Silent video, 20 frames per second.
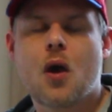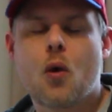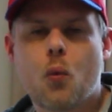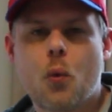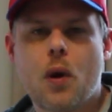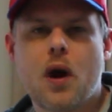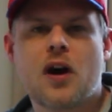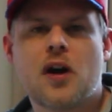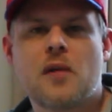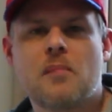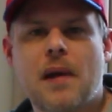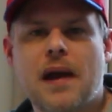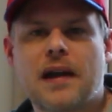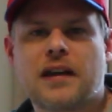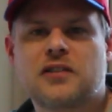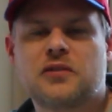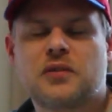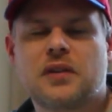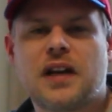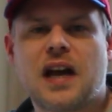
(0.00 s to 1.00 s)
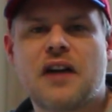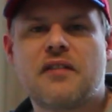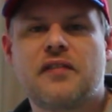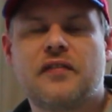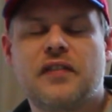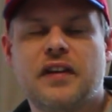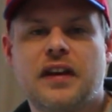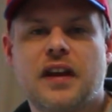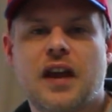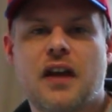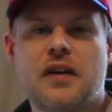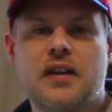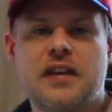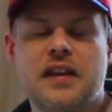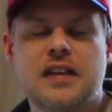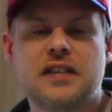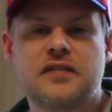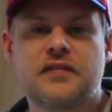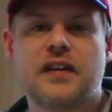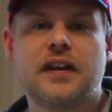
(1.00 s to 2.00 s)
Welcome back to another video. In
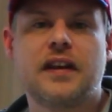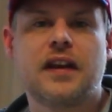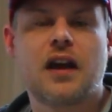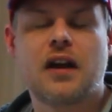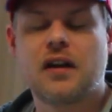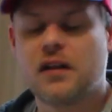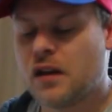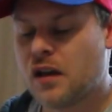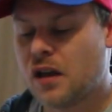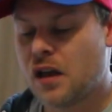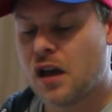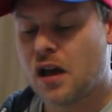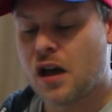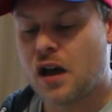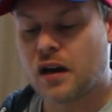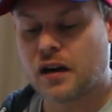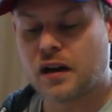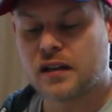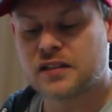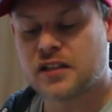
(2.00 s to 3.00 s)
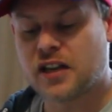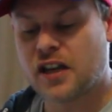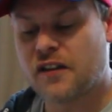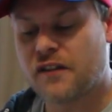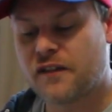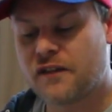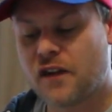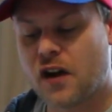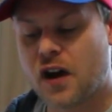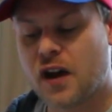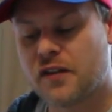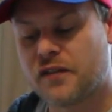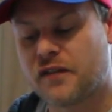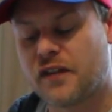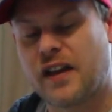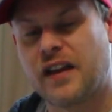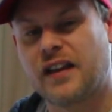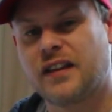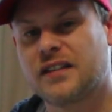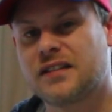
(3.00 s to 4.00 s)
this video I'm going to tell you 5
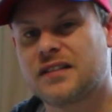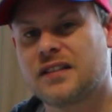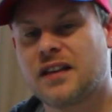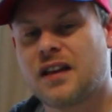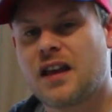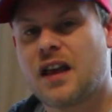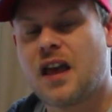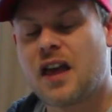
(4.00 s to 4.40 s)
things